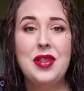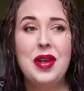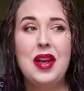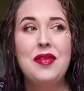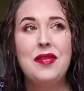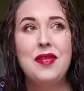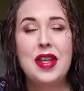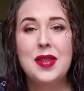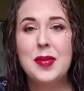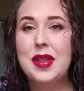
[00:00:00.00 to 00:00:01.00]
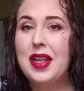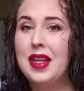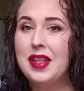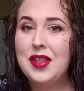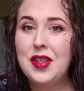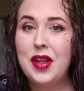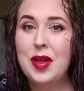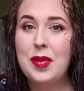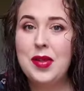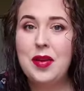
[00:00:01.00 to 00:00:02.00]
do have Facebook and
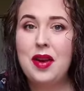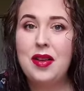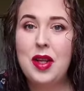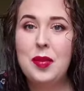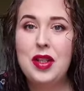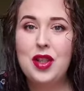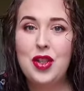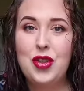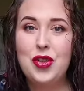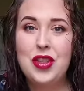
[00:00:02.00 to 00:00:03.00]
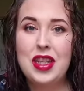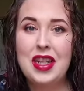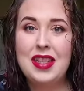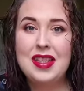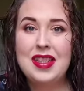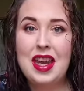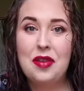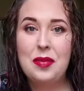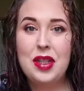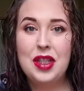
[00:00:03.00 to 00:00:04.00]
Instagram as well, and I'll put those links
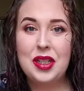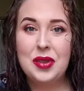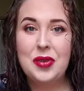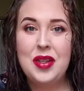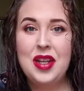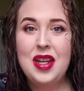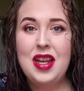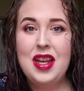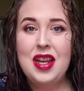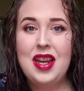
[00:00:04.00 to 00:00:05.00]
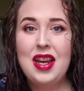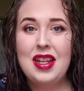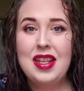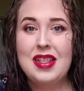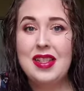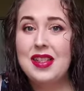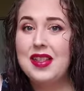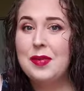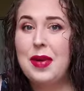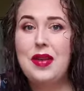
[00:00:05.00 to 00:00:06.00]
down below. This
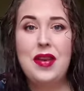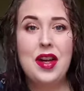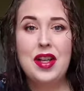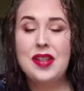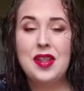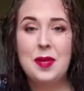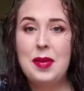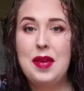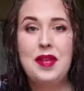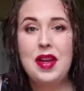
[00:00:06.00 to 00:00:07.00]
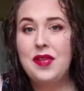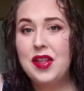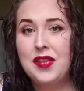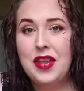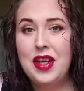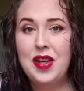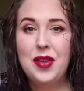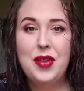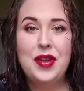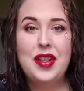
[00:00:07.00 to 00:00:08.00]
is going to be my very first
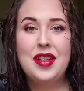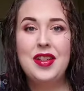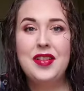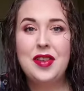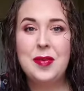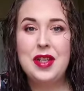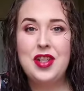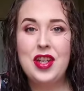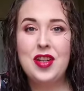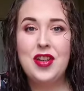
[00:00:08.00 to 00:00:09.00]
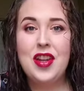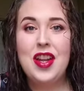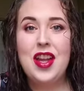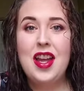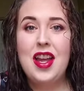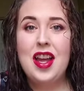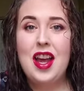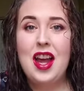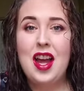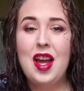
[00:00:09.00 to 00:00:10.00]
video for my channel.
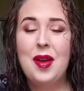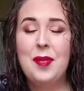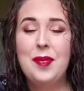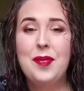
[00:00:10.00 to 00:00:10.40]
My